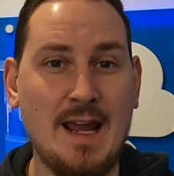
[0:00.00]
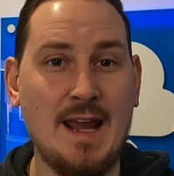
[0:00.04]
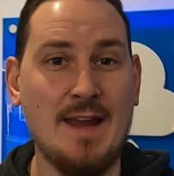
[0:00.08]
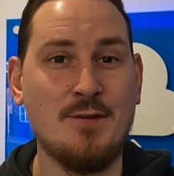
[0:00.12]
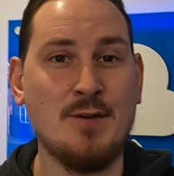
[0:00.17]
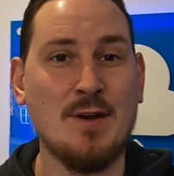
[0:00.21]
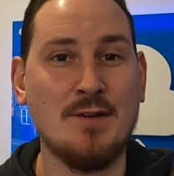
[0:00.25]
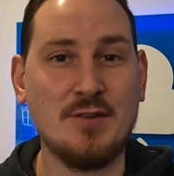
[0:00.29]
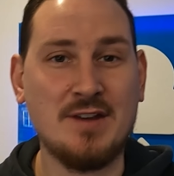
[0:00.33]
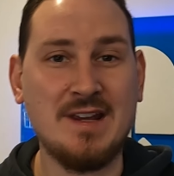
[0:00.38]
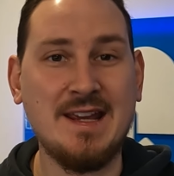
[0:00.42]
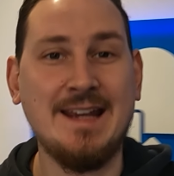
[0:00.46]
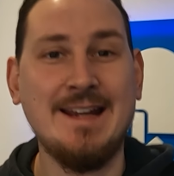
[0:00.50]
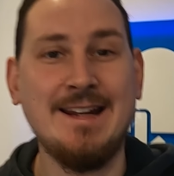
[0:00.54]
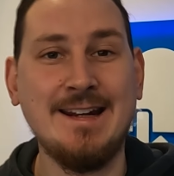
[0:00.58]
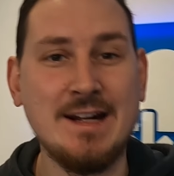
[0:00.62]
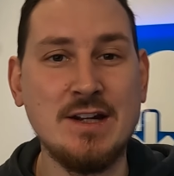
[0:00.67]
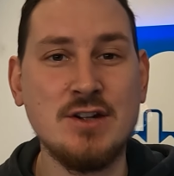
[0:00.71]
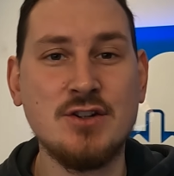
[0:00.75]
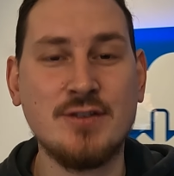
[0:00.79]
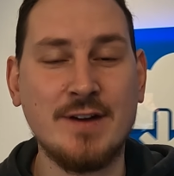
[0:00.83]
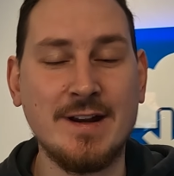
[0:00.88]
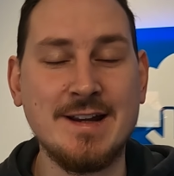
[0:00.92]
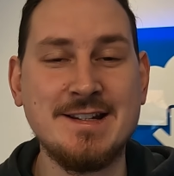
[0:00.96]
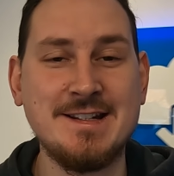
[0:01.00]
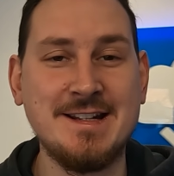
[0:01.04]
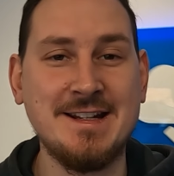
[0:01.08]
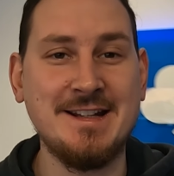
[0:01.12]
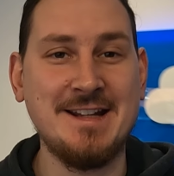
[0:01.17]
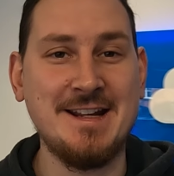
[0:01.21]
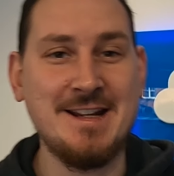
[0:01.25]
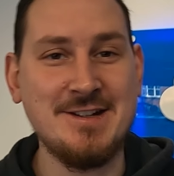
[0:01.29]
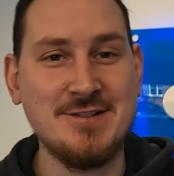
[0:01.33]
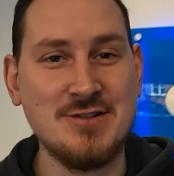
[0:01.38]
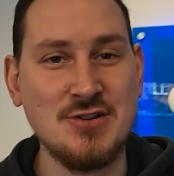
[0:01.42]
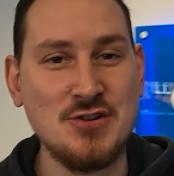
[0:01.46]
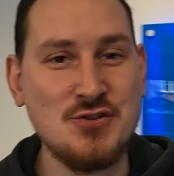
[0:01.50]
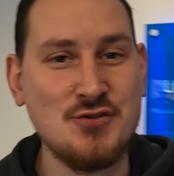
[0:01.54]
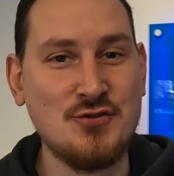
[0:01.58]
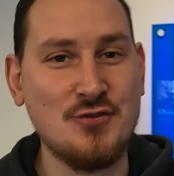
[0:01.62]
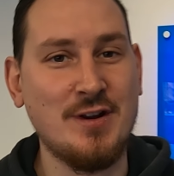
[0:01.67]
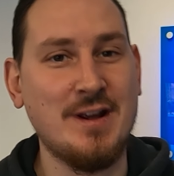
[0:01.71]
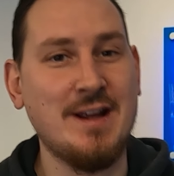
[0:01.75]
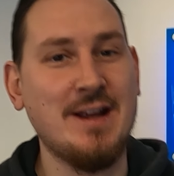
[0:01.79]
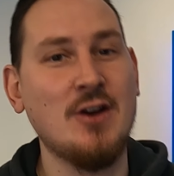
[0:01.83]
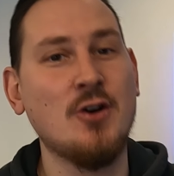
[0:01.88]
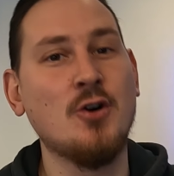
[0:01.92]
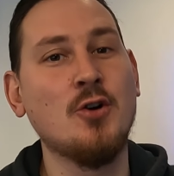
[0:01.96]
If you have a keen interest in the
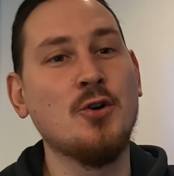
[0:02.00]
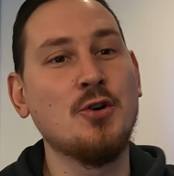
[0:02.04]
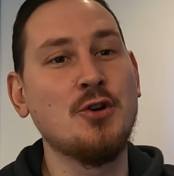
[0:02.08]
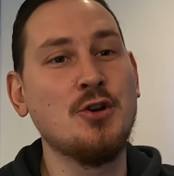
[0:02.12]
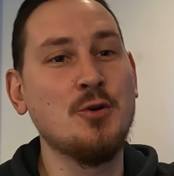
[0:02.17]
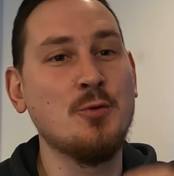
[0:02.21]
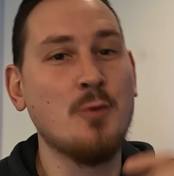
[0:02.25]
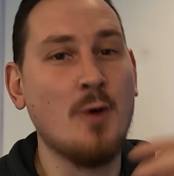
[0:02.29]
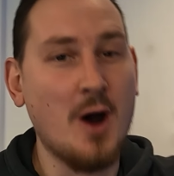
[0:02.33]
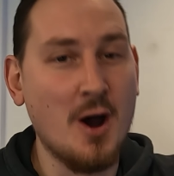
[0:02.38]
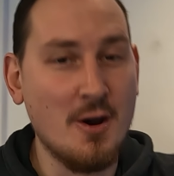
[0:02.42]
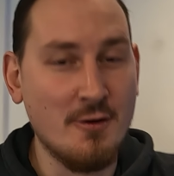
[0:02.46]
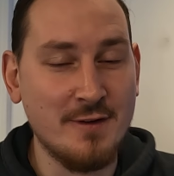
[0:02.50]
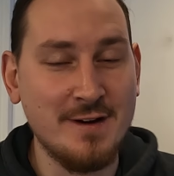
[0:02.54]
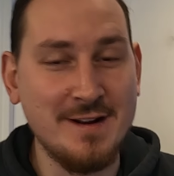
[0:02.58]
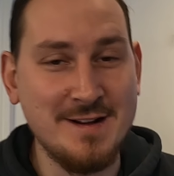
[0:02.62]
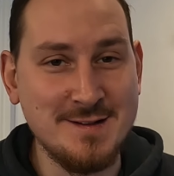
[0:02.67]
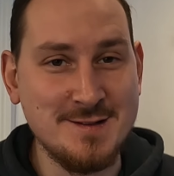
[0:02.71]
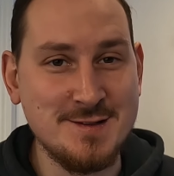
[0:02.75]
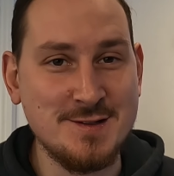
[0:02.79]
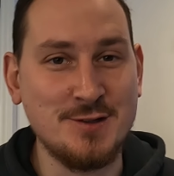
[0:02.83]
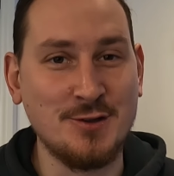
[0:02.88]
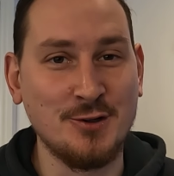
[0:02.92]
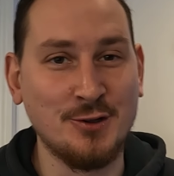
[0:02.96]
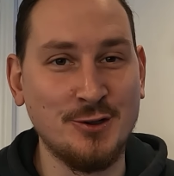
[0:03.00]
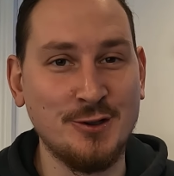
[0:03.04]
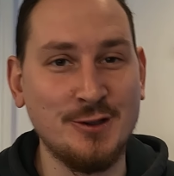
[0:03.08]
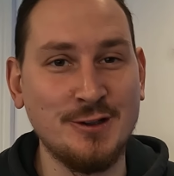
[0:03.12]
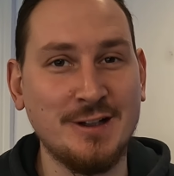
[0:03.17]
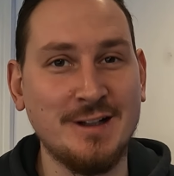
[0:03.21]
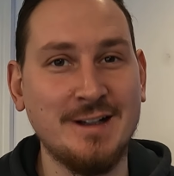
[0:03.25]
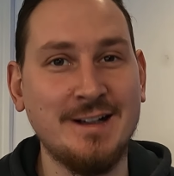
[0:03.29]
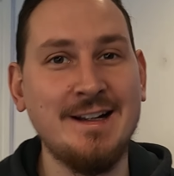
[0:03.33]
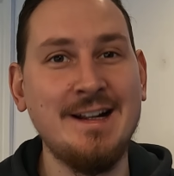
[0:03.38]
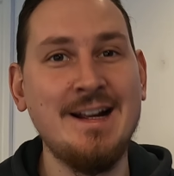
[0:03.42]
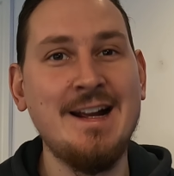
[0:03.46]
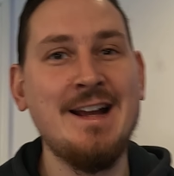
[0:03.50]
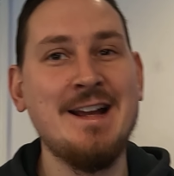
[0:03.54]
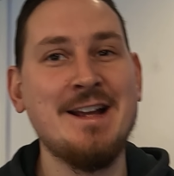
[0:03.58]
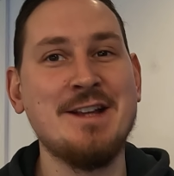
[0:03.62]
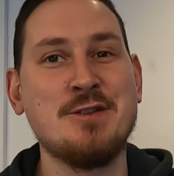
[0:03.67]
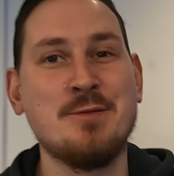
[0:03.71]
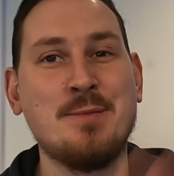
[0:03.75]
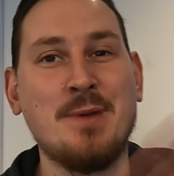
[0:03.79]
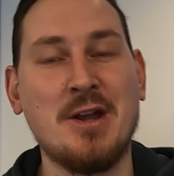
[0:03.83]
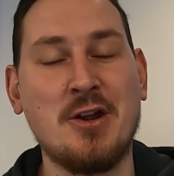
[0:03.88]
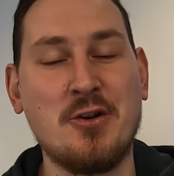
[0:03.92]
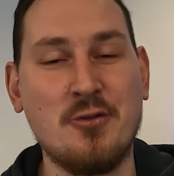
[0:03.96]
industry or you are an installer, this
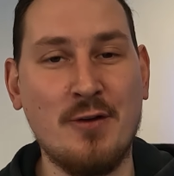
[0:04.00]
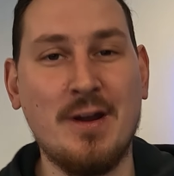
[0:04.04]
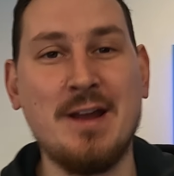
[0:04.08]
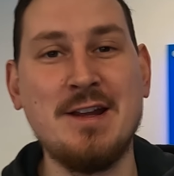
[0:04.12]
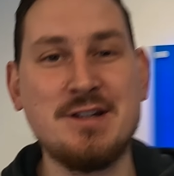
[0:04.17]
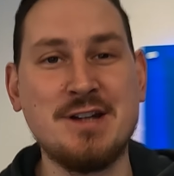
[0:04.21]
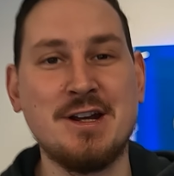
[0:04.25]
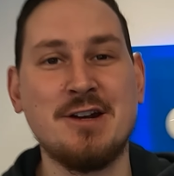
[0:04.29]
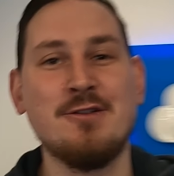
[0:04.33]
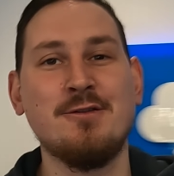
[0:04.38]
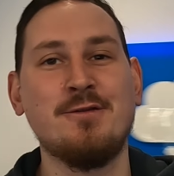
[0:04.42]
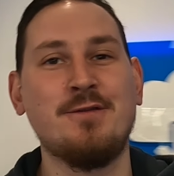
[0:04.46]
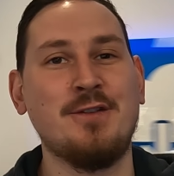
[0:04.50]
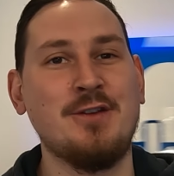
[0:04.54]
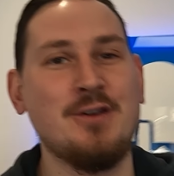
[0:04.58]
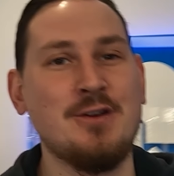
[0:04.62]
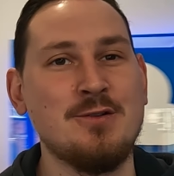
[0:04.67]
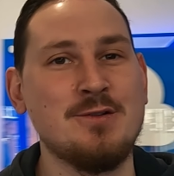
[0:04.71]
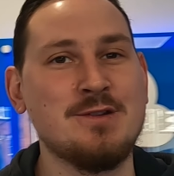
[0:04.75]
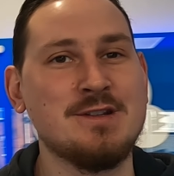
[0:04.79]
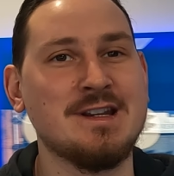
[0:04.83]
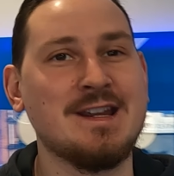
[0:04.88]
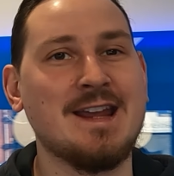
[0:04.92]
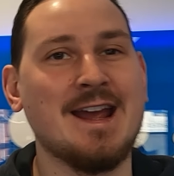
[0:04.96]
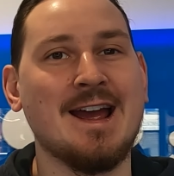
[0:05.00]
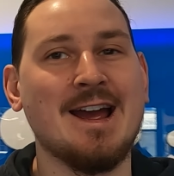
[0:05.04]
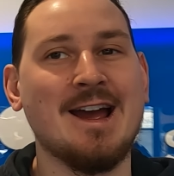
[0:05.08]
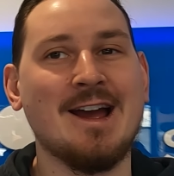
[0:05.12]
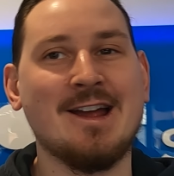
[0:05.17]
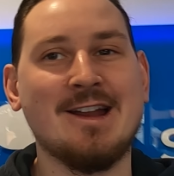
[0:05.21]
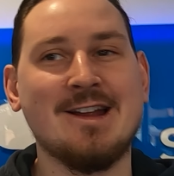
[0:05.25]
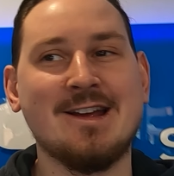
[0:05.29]
will be a great channel for you to get